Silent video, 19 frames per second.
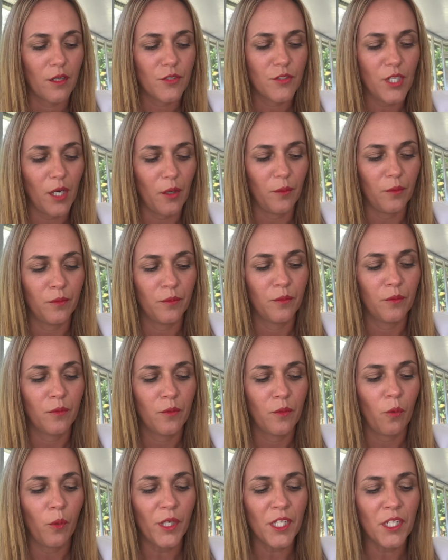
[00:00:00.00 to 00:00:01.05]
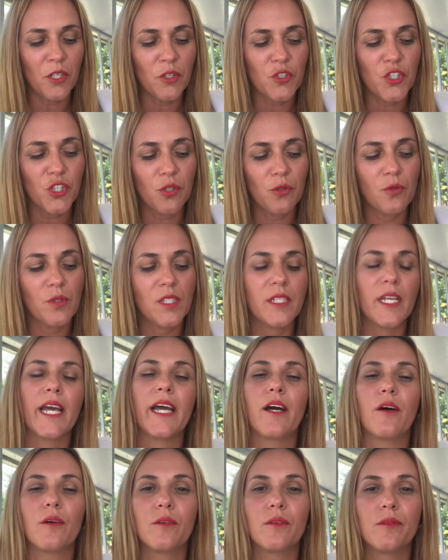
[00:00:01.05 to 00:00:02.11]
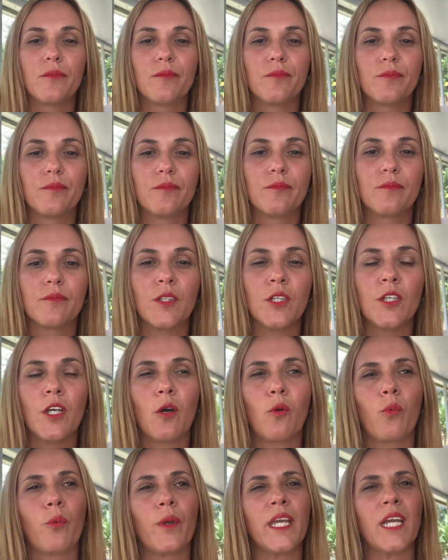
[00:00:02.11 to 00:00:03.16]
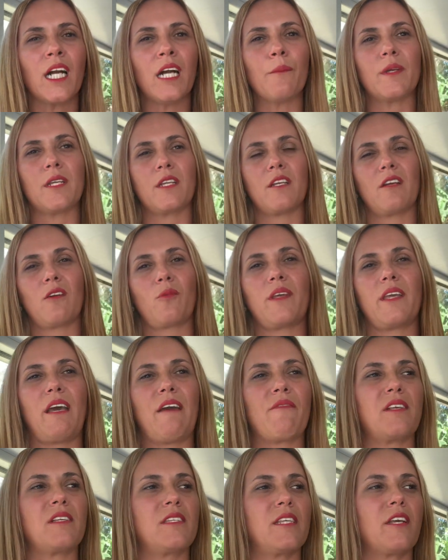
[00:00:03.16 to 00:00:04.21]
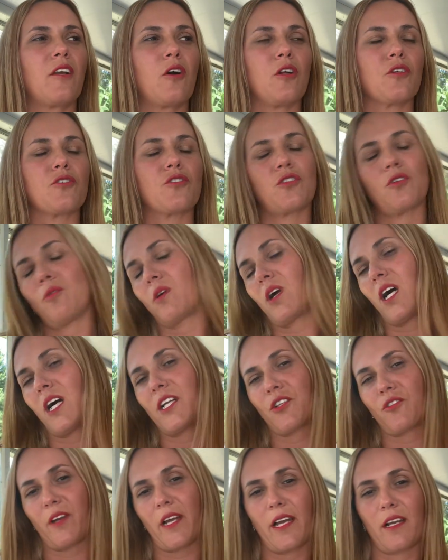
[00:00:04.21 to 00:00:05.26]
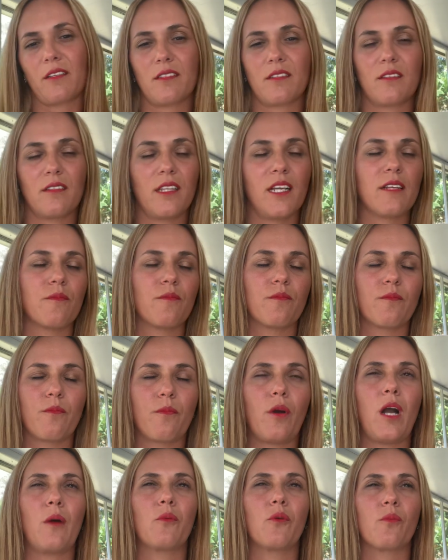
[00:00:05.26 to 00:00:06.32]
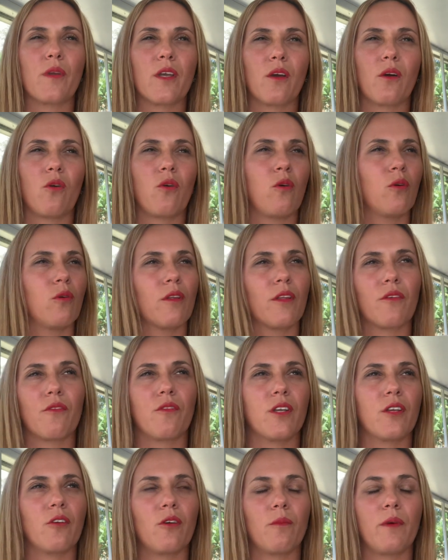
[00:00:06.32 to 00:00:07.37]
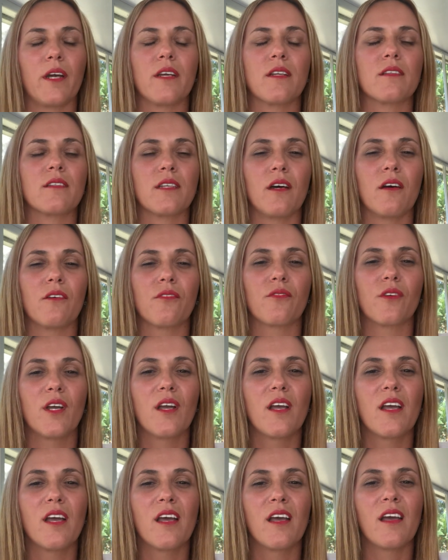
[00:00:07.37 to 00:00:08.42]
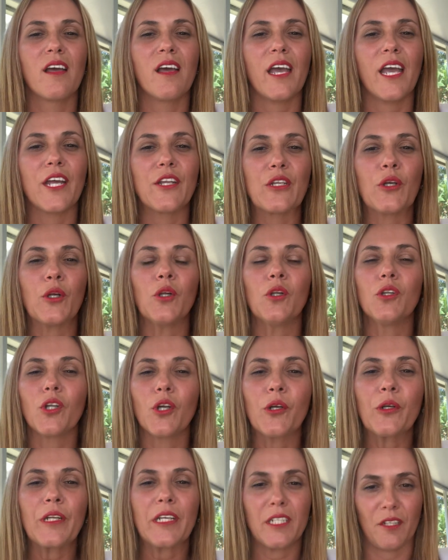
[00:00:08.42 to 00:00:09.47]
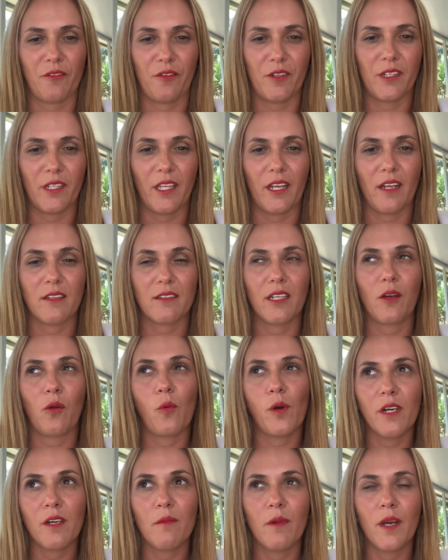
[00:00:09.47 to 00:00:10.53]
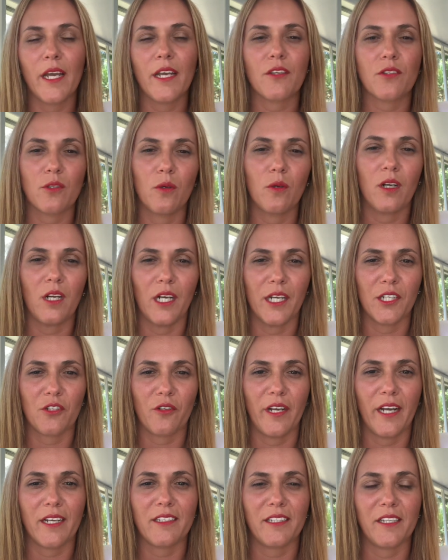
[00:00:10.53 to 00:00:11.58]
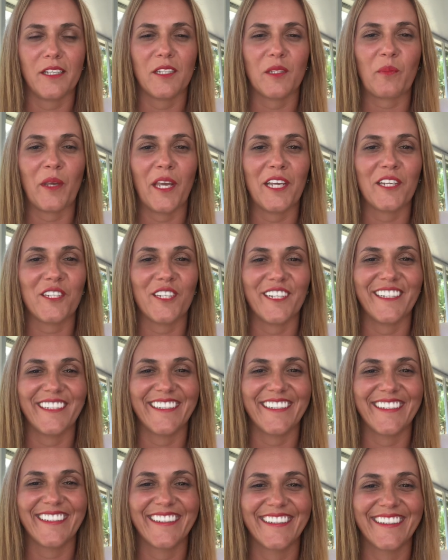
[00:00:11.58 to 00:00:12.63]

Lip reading: So, what do you choose now? We come in here, we have these things called soul contracts, and that's probably a whole other video by itself. And you're learning different things. Like one of my soul contracts is patience.